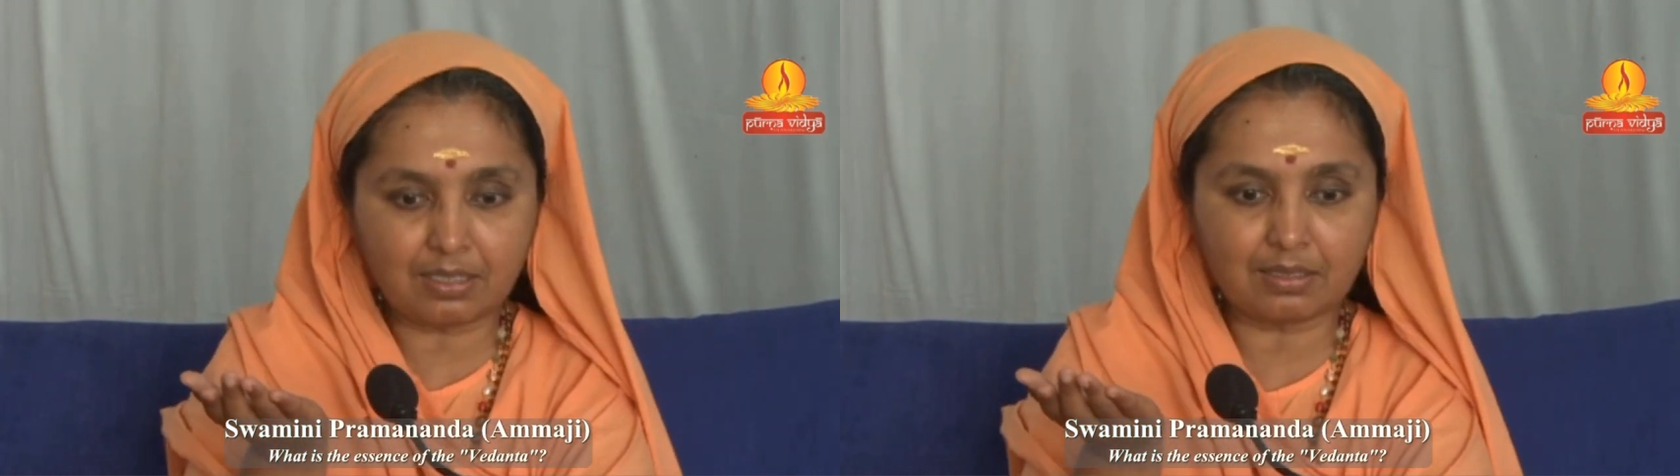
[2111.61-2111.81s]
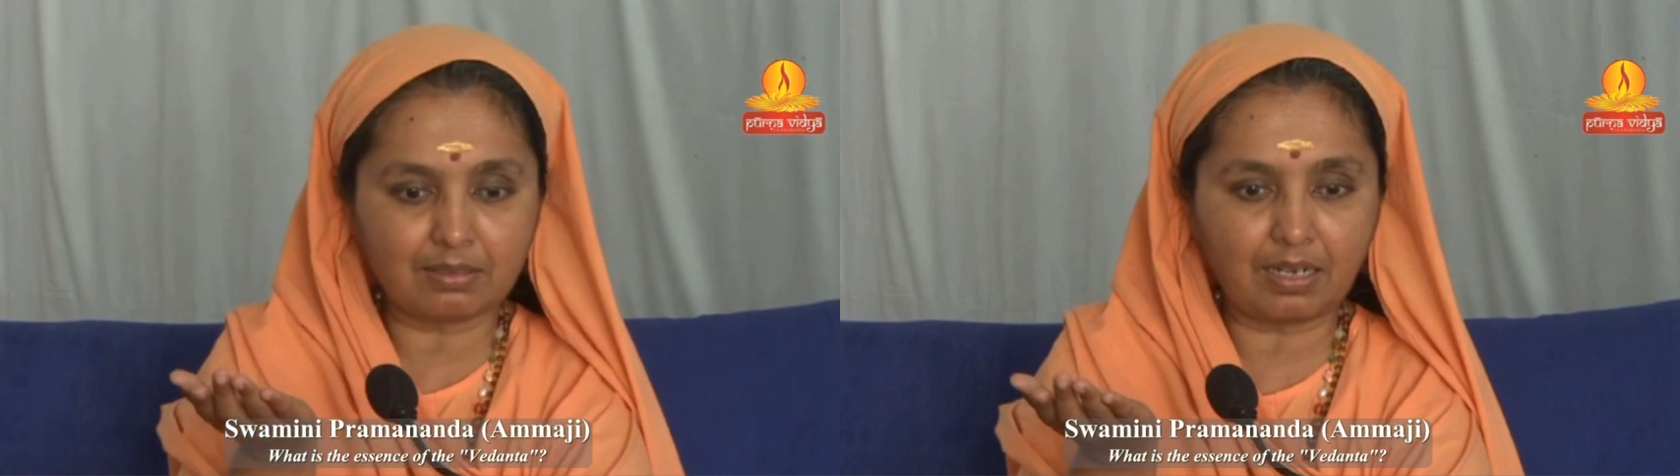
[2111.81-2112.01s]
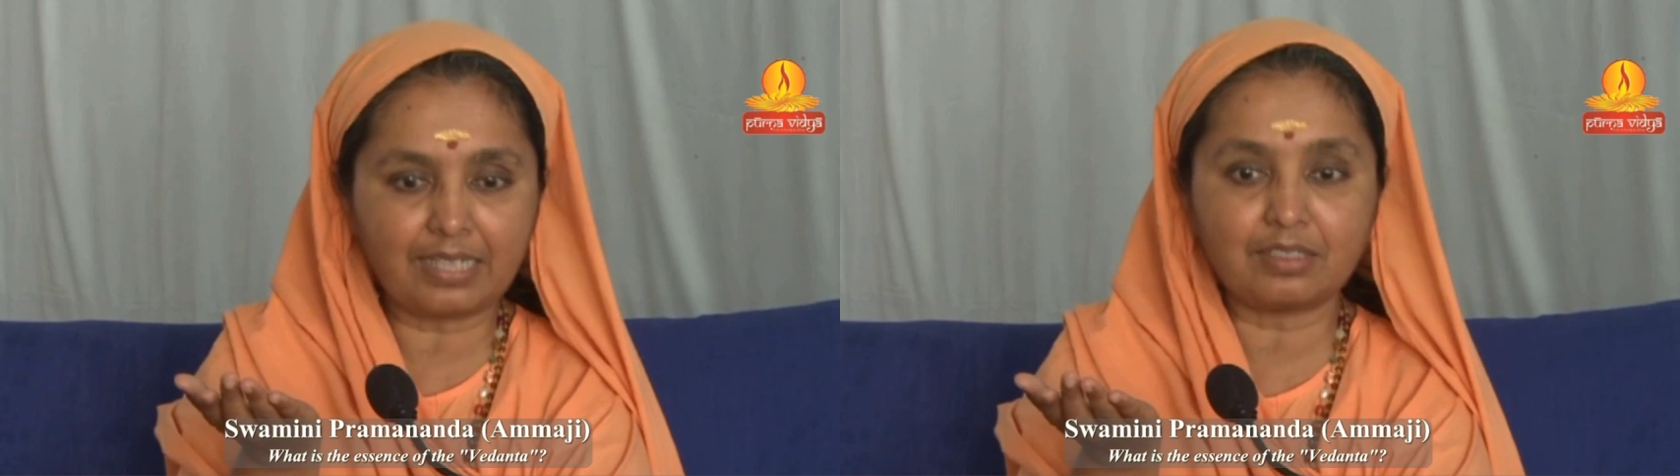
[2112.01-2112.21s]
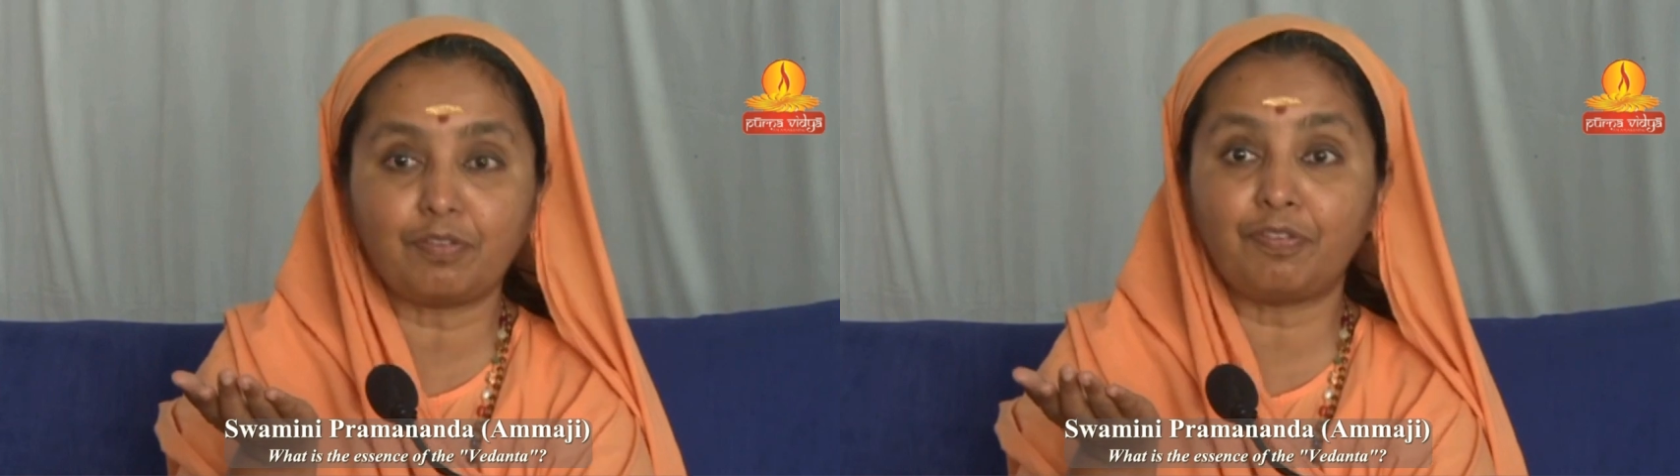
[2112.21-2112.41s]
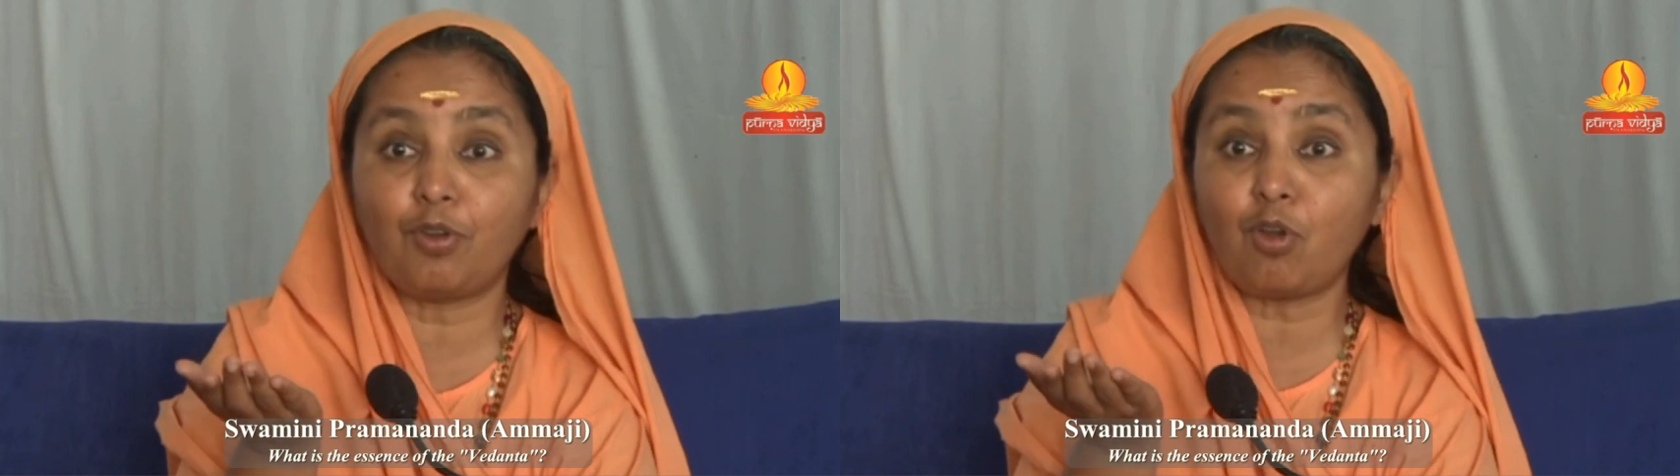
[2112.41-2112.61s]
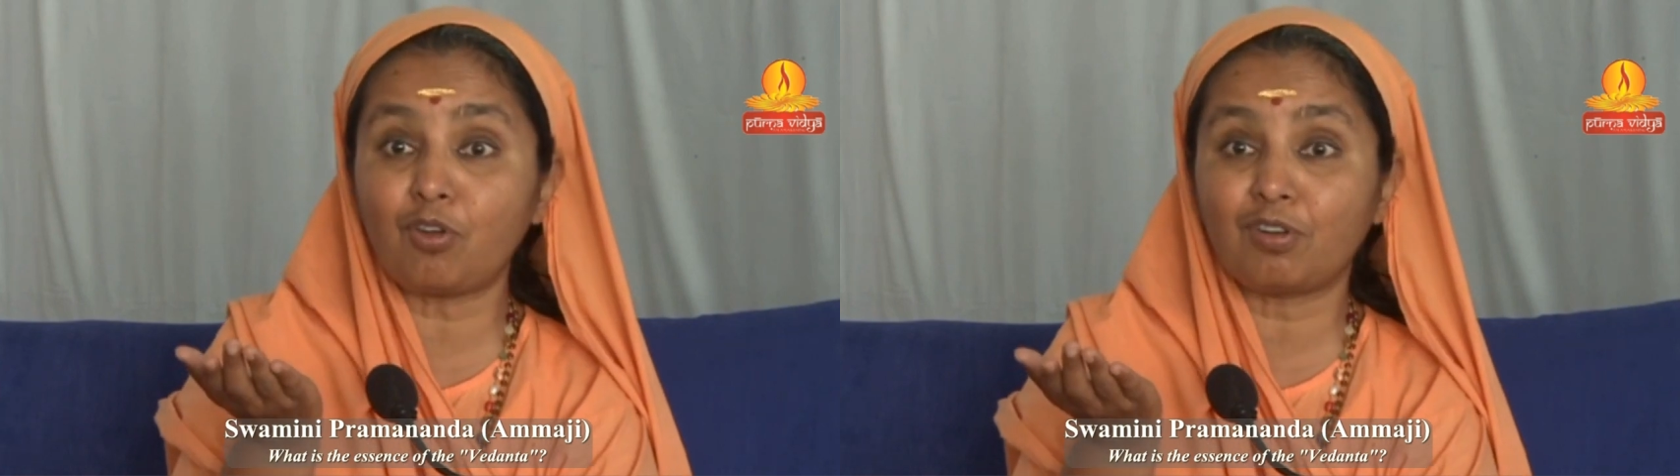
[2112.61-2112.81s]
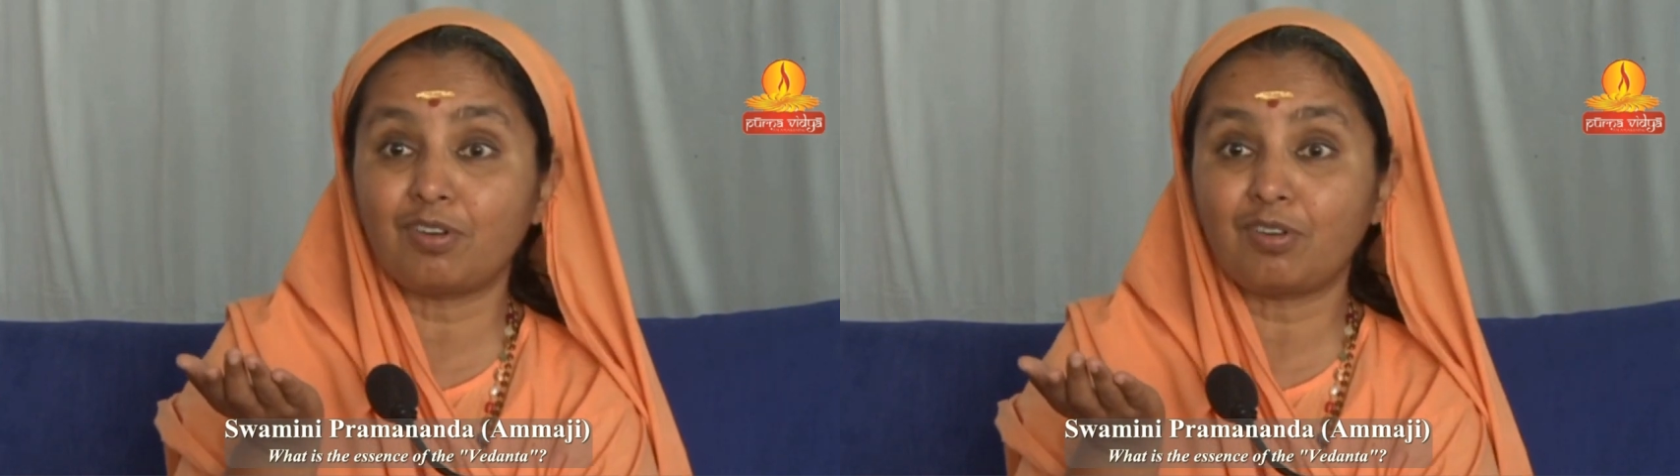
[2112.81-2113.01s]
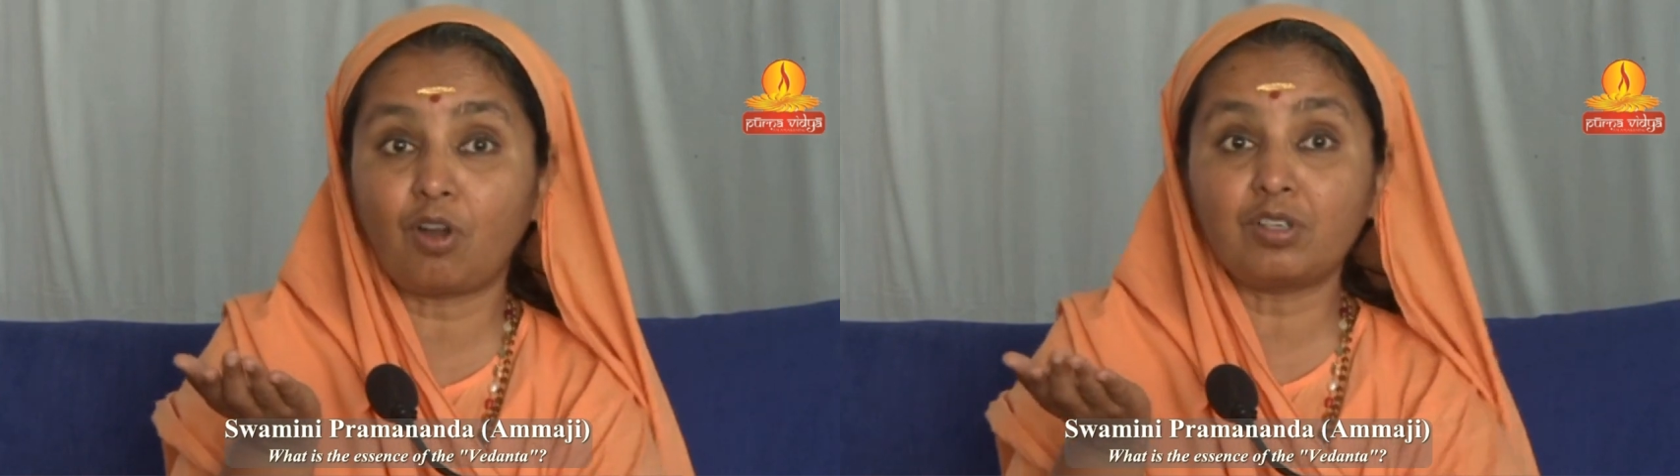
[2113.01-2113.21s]
the
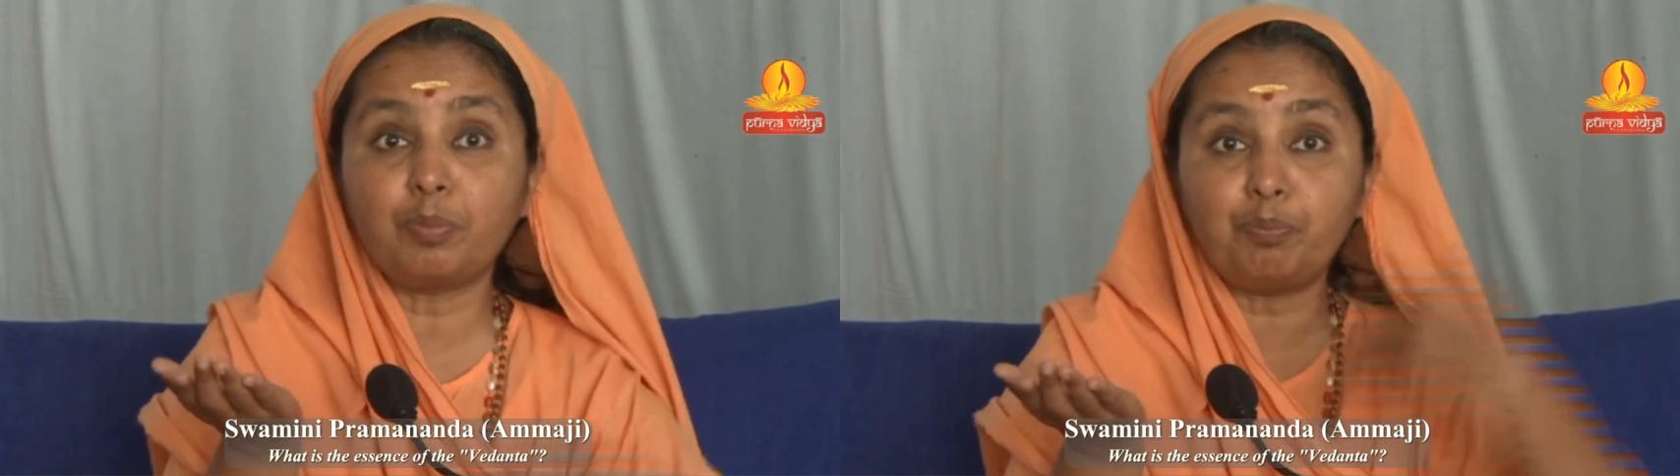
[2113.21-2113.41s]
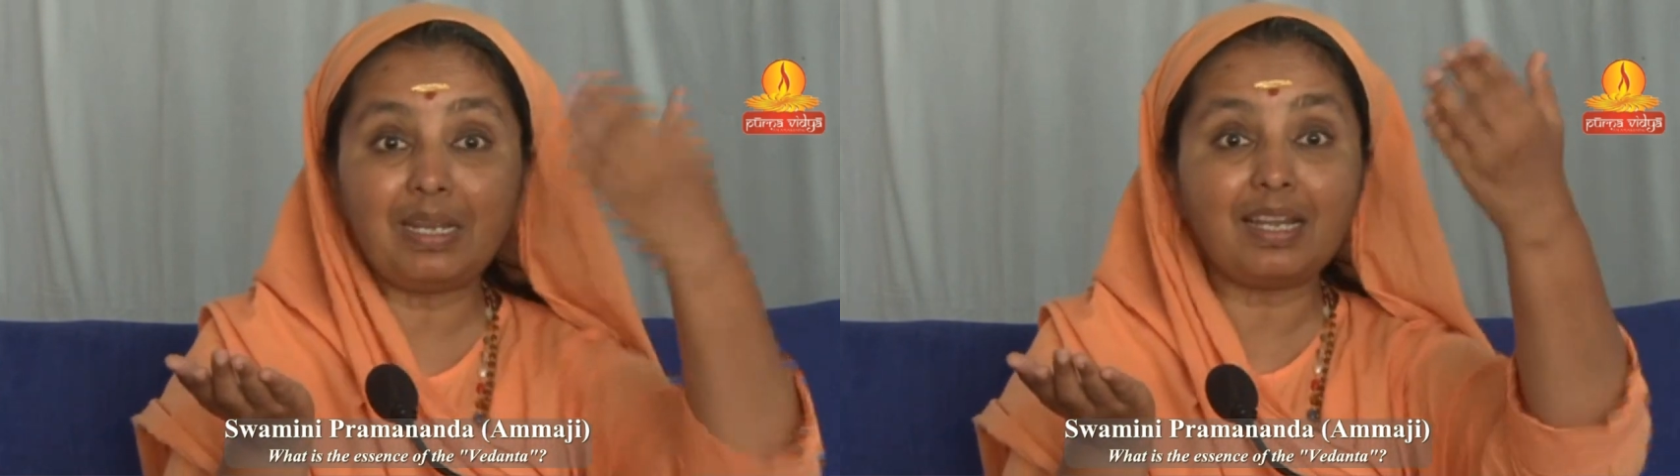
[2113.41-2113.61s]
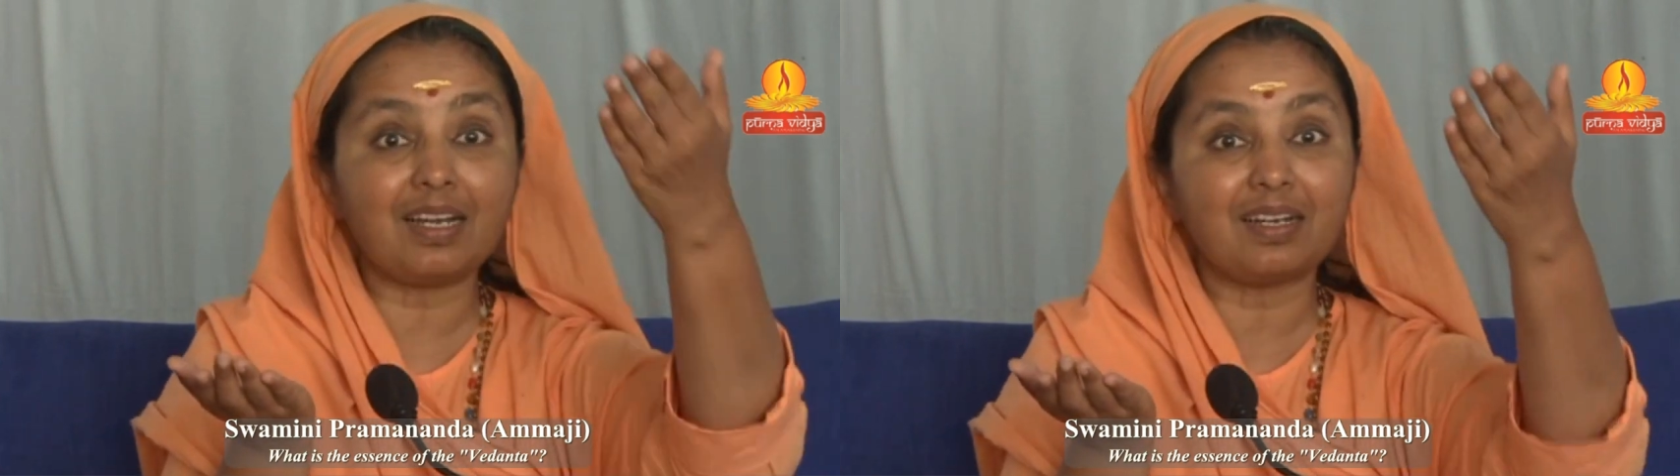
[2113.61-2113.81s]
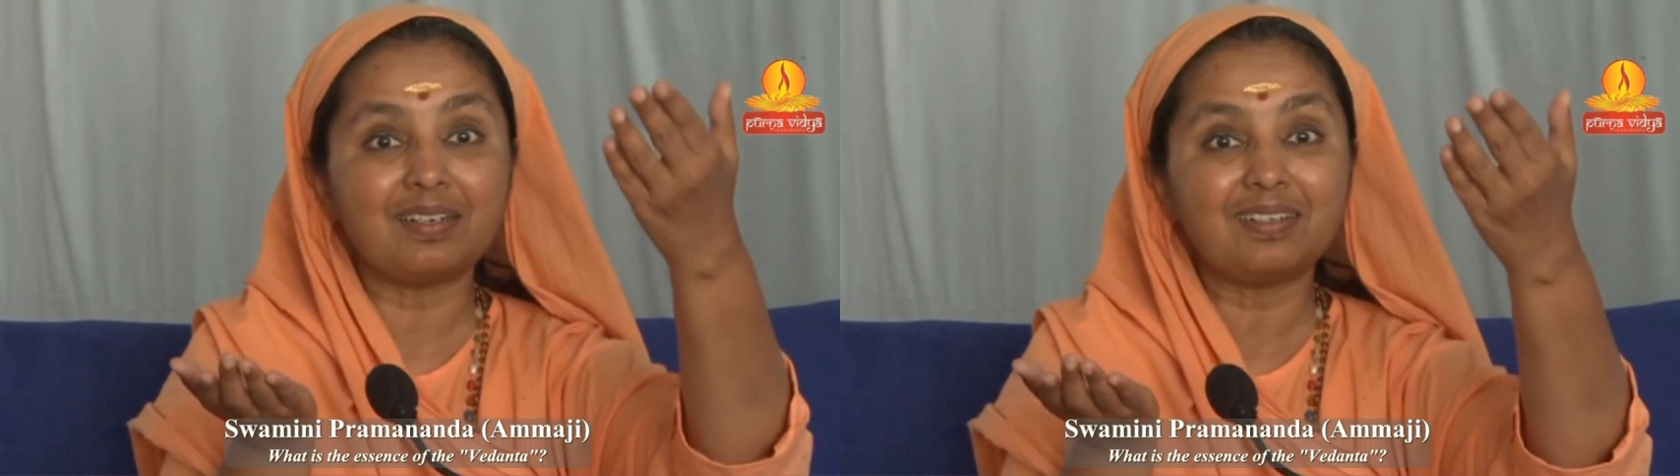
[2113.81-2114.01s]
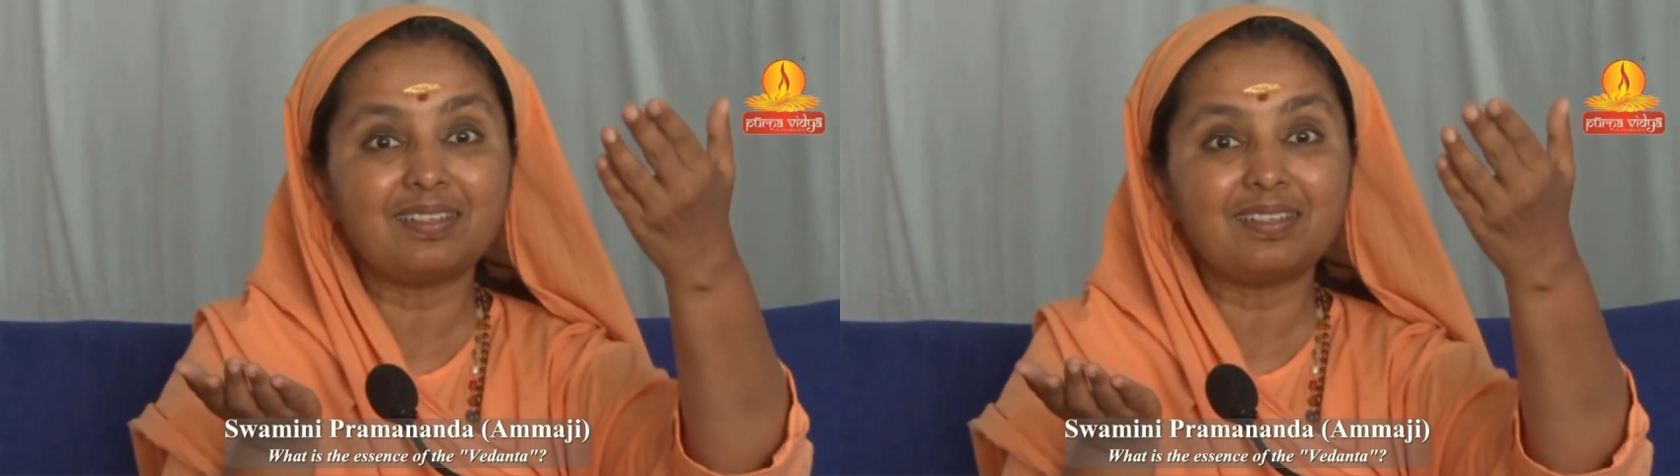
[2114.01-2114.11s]
floor or the pillar.